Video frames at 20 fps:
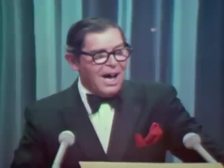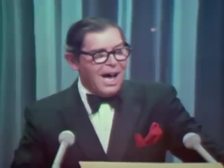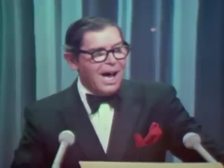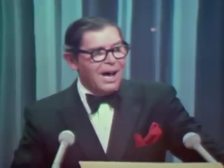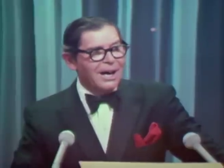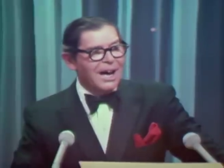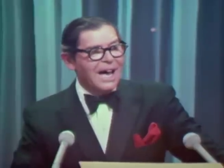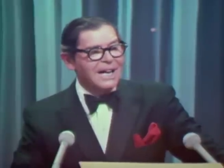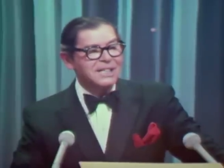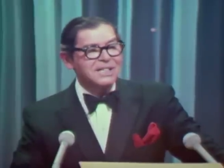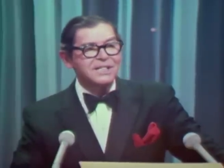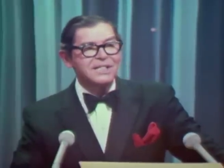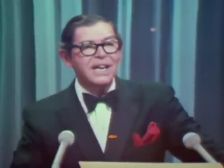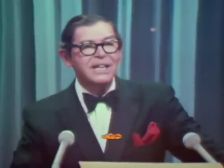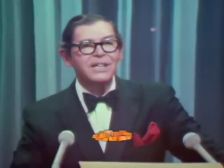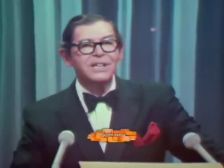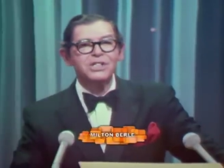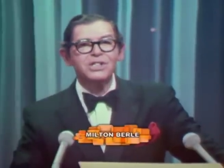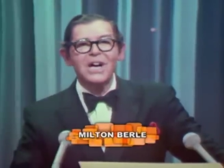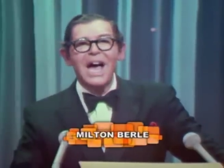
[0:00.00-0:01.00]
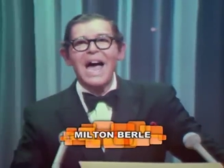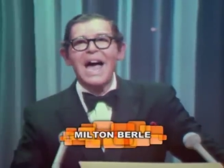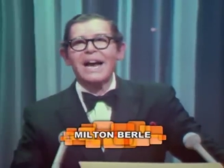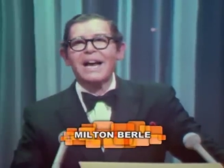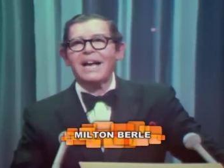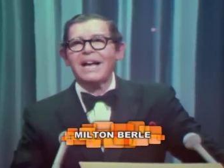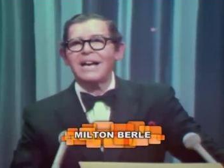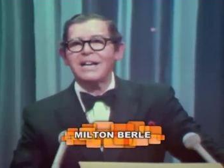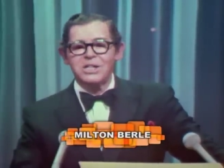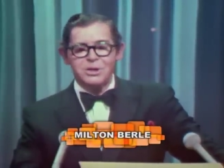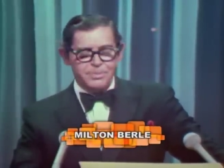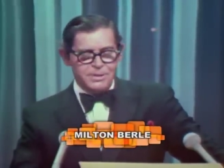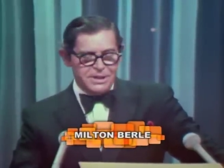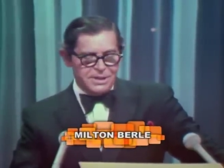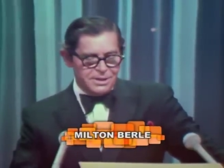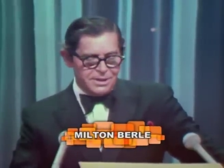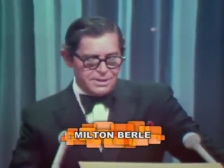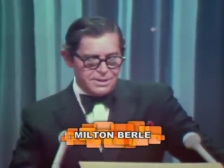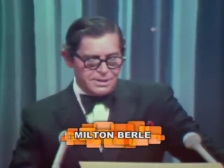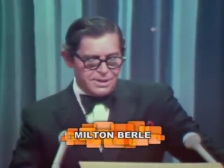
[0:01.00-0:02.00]
I'd like to say that Jack has
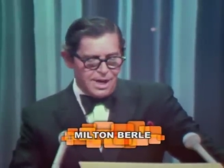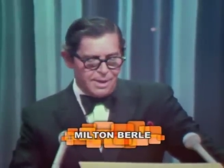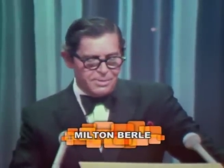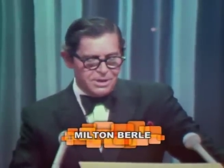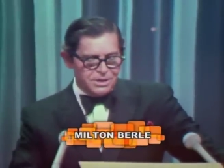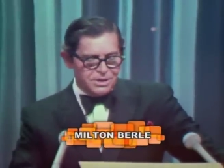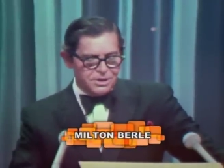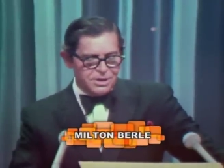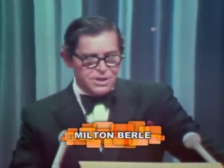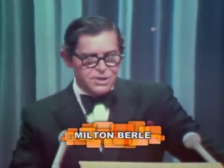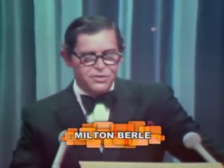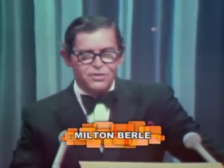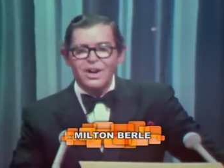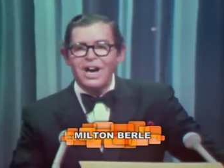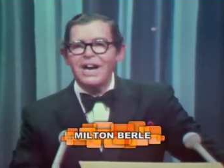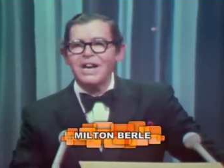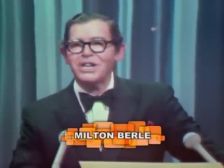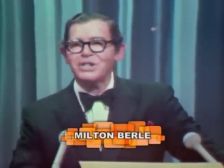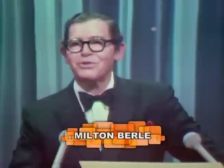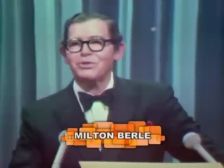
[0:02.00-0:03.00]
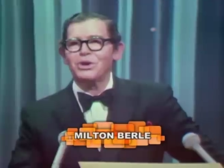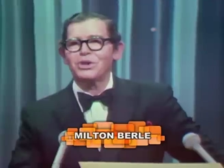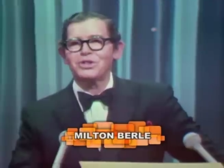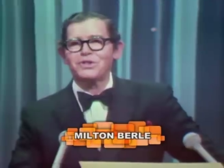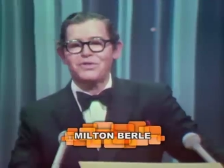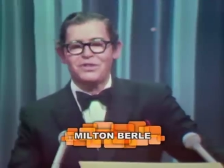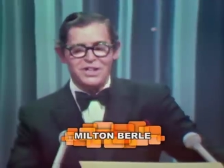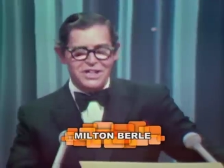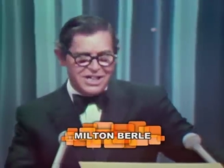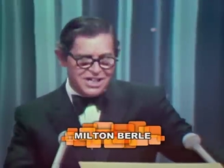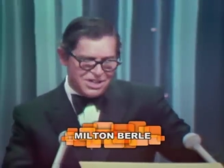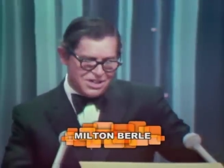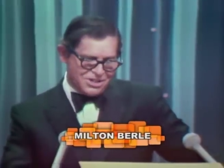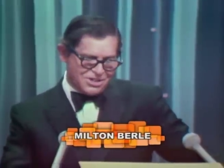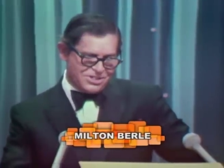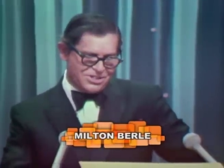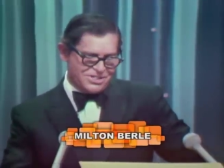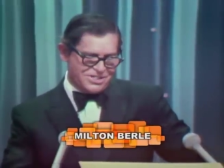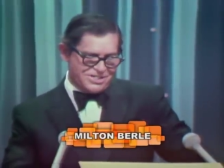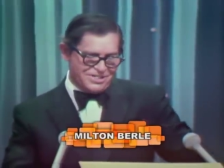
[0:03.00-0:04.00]
been coming to these Friars roasts for
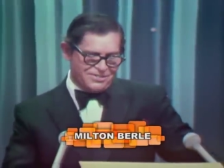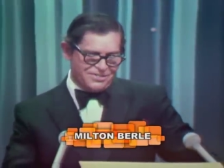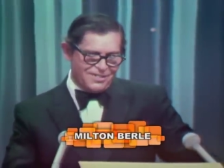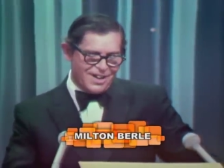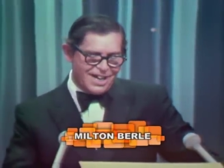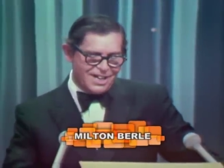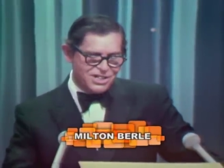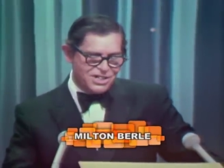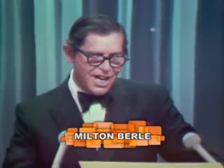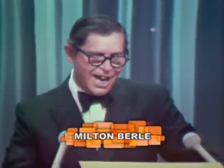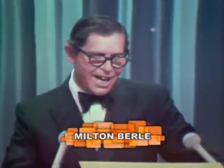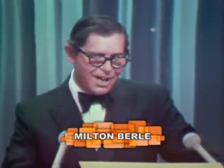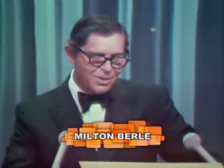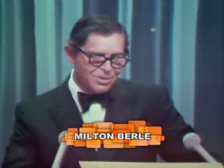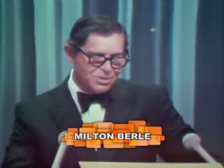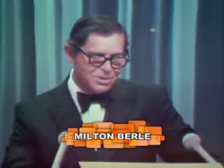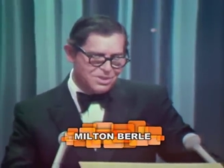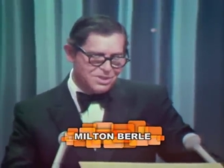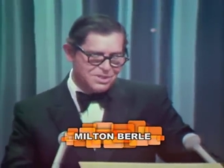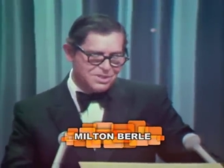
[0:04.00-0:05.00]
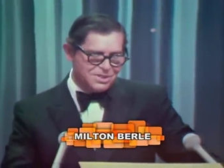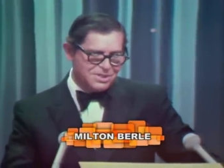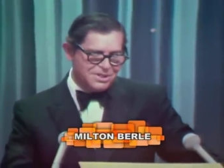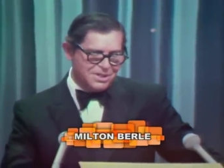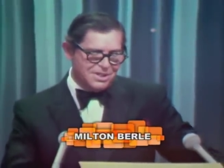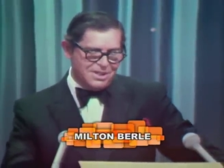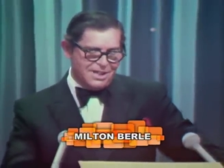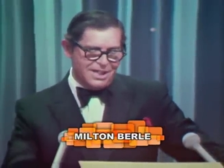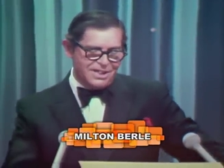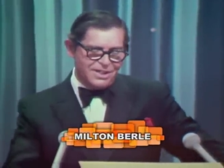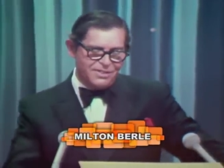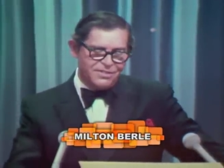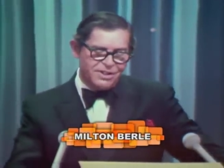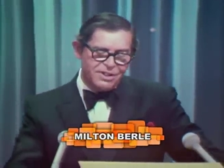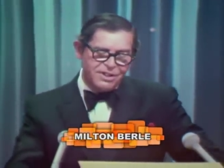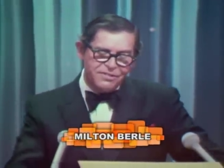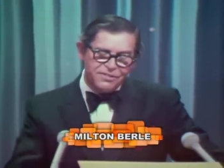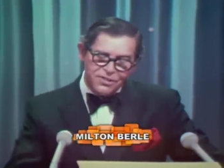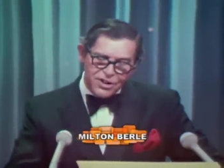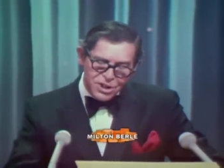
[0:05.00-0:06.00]
years. In fact, Jack was at the
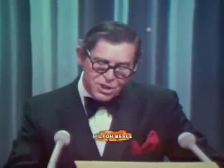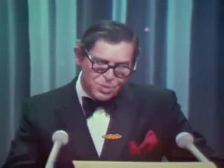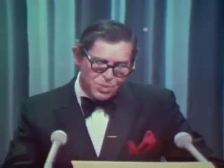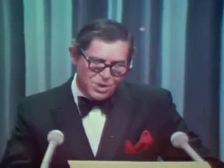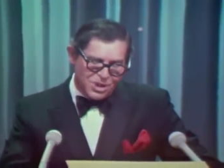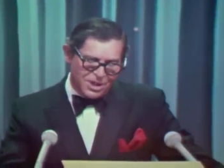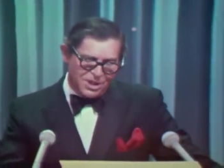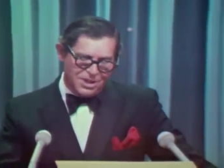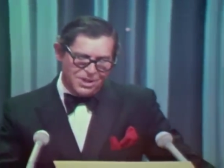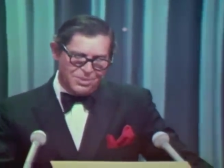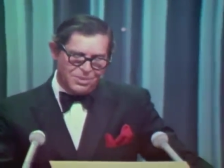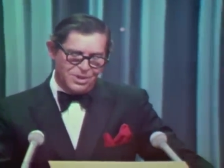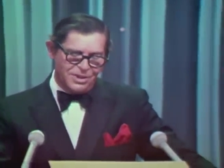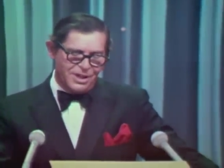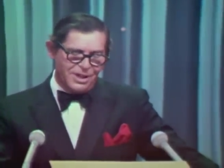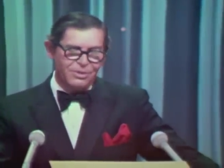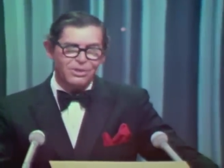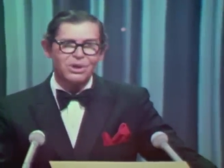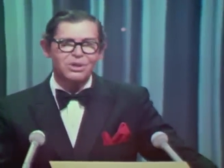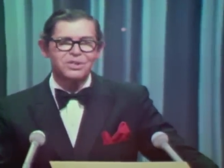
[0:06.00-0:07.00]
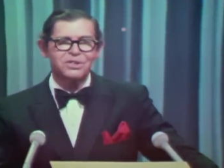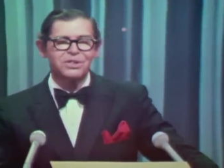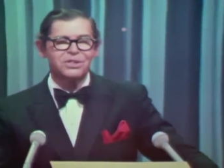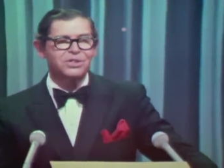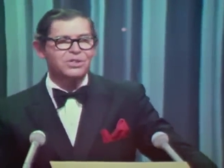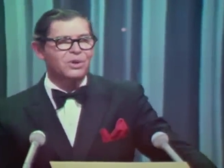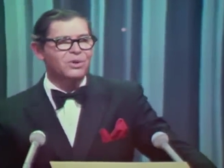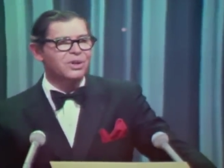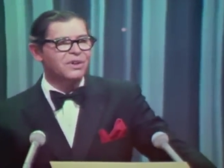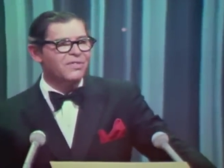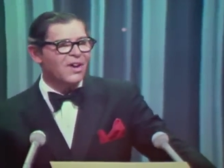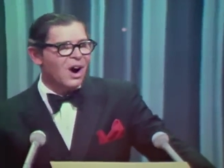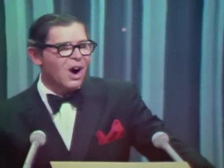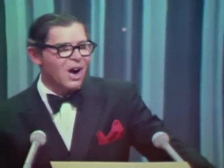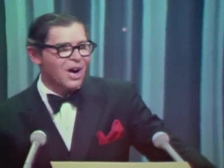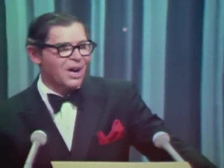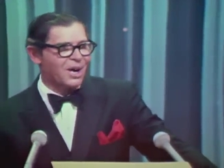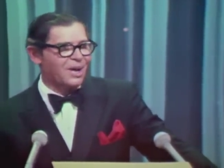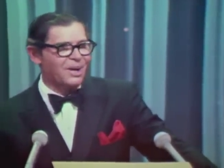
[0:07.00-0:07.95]
very first one when they roasted Joan of Arc.